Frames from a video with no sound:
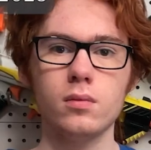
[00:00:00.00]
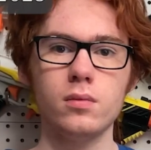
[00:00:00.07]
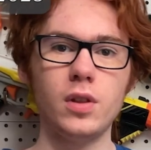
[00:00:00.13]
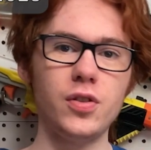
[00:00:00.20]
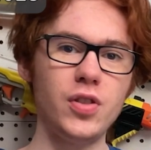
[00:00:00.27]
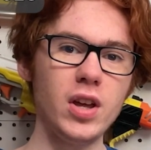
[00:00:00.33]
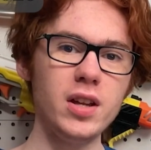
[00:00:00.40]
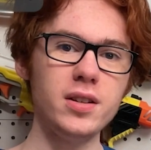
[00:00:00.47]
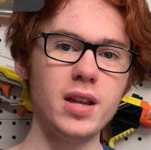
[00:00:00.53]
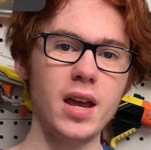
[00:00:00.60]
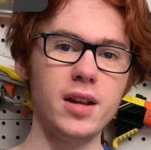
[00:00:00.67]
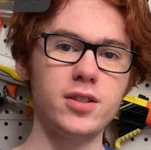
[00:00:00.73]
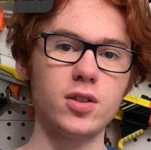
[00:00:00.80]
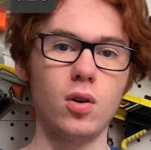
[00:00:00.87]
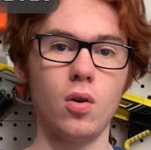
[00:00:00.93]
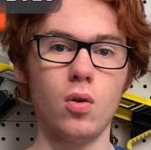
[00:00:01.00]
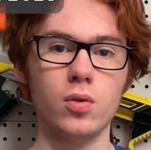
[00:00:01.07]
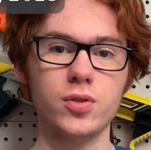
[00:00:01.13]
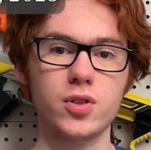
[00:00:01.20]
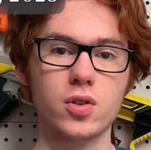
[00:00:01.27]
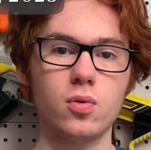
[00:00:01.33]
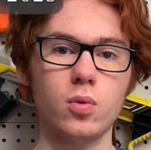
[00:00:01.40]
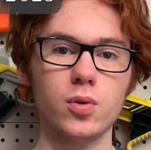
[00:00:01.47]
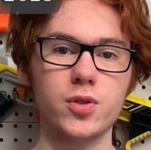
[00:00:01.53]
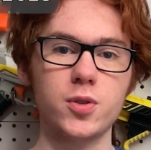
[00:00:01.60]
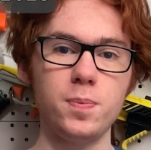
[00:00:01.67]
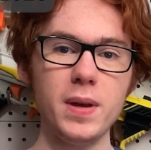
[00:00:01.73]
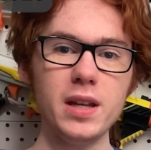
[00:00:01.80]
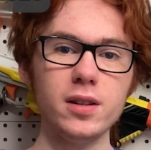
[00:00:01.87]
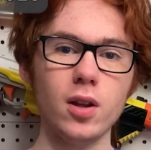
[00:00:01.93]
The thing takes old school
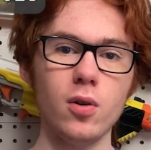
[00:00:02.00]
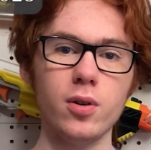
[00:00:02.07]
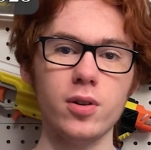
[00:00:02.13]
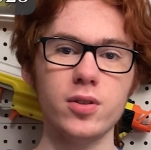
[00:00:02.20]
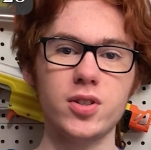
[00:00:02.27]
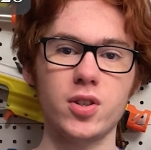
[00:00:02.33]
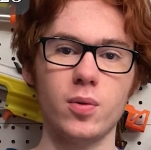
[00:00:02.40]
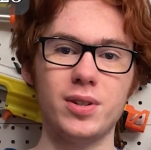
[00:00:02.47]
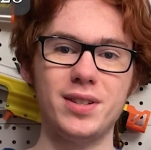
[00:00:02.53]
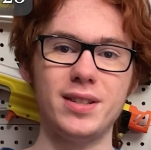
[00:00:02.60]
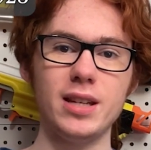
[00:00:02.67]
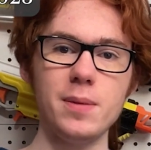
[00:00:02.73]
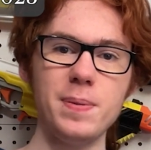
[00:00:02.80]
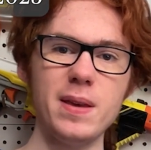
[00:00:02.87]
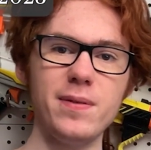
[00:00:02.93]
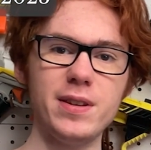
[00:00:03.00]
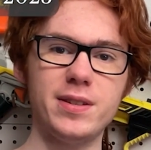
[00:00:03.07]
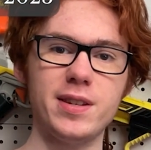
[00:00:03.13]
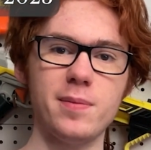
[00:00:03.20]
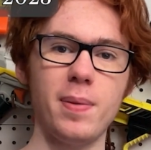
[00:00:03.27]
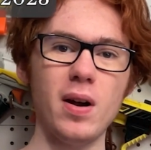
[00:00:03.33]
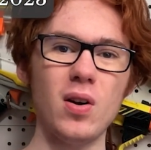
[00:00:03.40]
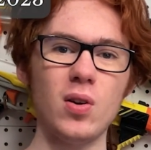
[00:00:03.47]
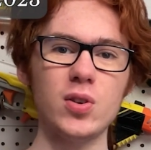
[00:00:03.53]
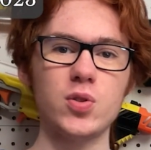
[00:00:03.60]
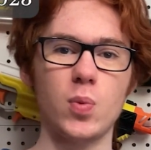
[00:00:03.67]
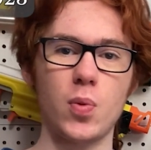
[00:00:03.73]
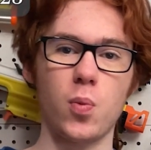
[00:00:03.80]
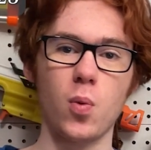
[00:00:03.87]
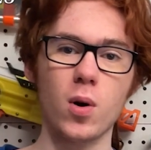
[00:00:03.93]
speed loaders, so it's CPVC barrels
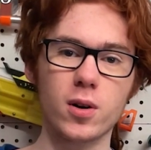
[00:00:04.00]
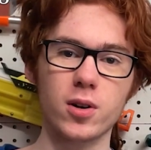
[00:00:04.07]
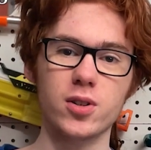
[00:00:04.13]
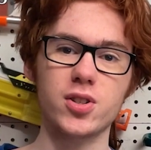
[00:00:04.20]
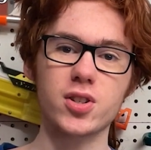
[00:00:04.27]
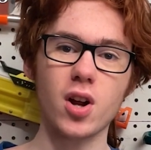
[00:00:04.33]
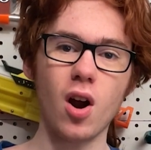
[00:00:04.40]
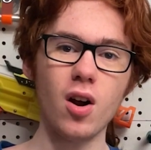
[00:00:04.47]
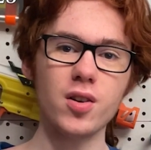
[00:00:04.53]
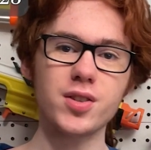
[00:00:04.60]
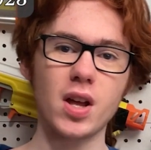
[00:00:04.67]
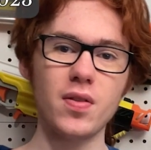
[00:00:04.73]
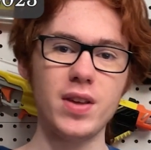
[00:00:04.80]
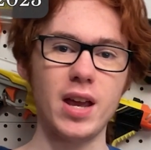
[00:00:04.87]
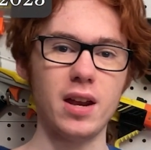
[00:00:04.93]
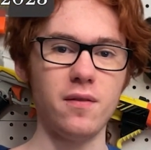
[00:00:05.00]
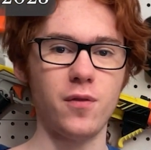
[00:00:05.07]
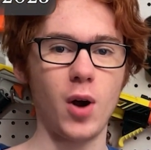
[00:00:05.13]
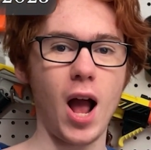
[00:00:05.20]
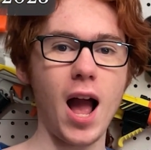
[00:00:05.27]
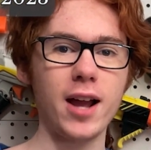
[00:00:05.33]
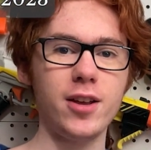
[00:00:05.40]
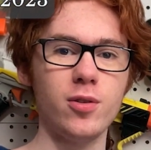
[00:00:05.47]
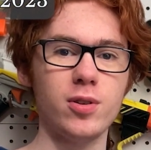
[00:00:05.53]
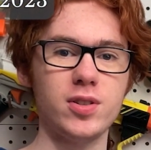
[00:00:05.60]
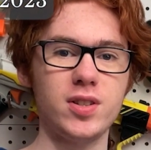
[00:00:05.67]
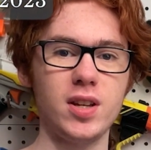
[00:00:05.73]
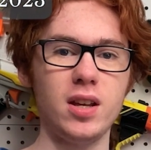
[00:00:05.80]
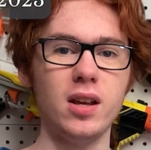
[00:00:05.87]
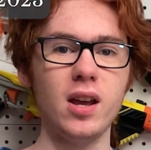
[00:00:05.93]
with worker scars on the end for
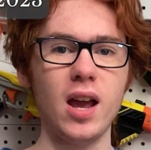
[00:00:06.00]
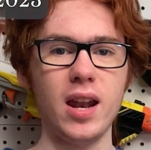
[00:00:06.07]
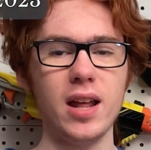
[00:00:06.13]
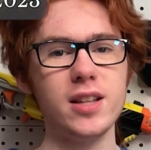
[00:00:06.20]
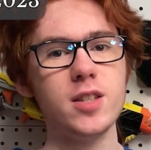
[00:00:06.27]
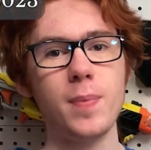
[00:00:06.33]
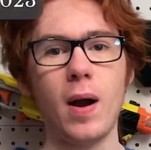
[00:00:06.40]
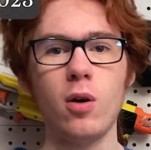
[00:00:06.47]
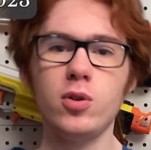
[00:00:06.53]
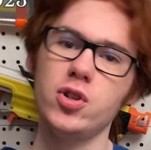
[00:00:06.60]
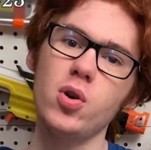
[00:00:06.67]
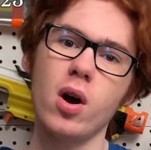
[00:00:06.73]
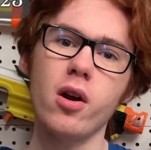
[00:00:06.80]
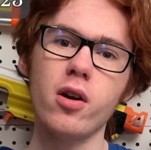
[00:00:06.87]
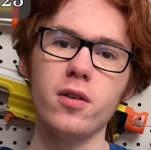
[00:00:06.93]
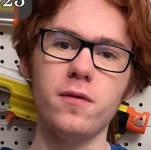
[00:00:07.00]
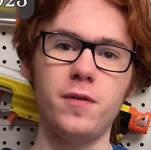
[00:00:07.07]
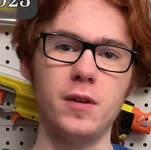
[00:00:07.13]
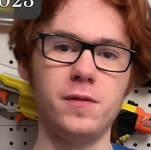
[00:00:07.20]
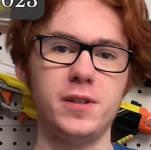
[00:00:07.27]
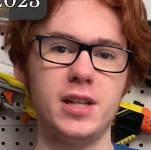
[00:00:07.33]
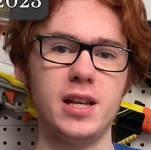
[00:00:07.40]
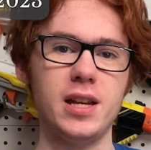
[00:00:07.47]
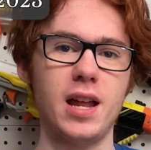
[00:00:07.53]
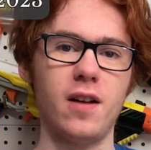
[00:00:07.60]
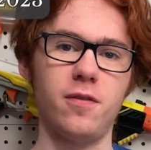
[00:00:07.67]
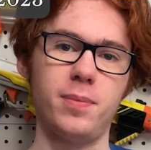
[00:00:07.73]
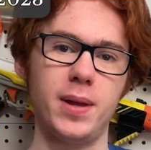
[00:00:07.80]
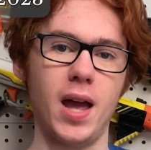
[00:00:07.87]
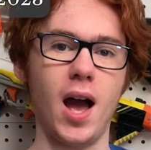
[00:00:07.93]
accuracy, and hits about 215
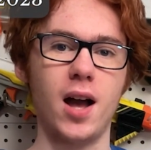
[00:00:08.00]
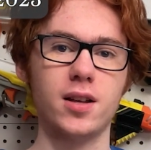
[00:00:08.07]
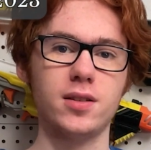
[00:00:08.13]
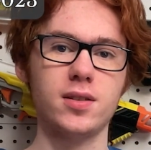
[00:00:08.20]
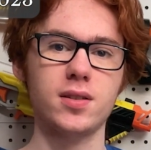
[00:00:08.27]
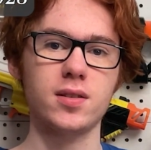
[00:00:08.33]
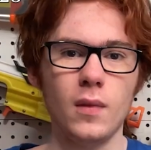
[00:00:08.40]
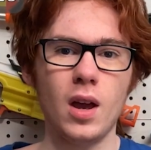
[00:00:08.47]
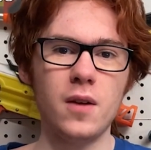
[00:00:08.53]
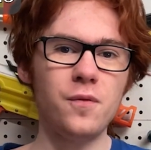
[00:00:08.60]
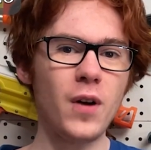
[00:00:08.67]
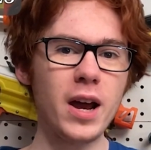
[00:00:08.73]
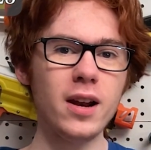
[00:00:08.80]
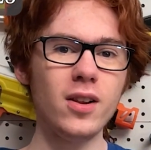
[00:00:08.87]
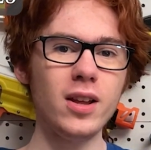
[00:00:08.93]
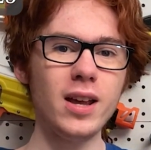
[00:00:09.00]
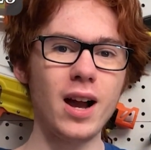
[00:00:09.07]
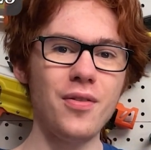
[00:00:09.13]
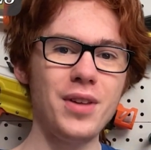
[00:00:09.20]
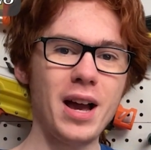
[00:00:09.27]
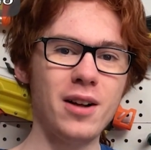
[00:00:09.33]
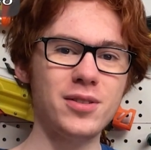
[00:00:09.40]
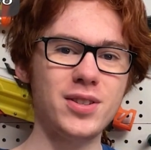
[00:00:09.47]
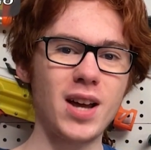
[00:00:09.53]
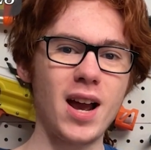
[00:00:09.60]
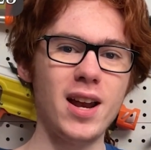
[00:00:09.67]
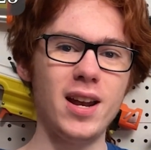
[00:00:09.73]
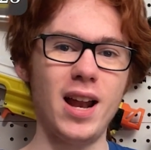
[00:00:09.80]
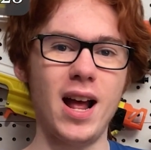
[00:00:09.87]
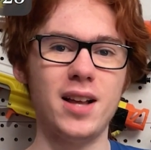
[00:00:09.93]
FPS. And finally, on the outside,
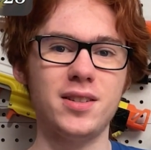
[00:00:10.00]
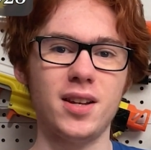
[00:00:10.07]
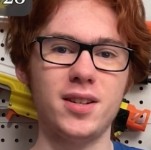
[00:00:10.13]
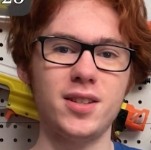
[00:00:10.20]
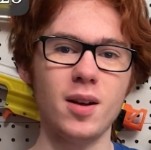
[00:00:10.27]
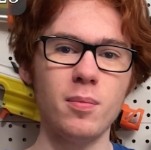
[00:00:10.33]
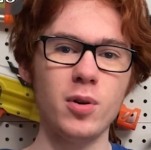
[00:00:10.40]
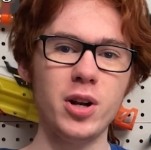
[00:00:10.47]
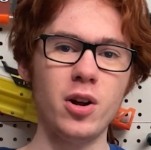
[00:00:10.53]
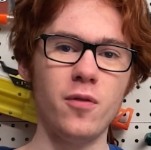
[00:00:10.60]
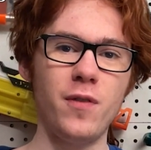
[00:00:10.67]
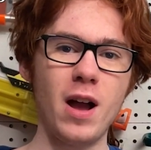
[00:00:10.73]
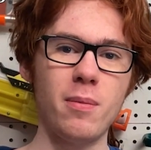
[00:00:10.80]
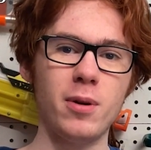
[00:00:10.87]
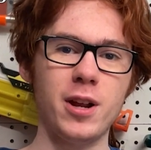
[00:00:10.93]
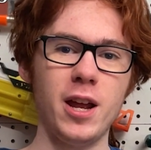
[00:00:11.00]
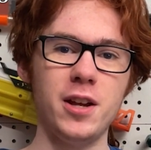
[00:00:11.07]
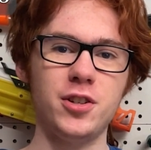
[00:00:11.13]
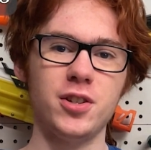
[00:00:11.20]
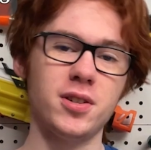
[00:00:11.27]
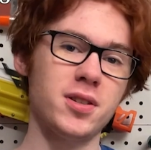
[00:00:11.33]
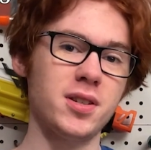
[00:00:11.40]
it has a Submarino Fabrications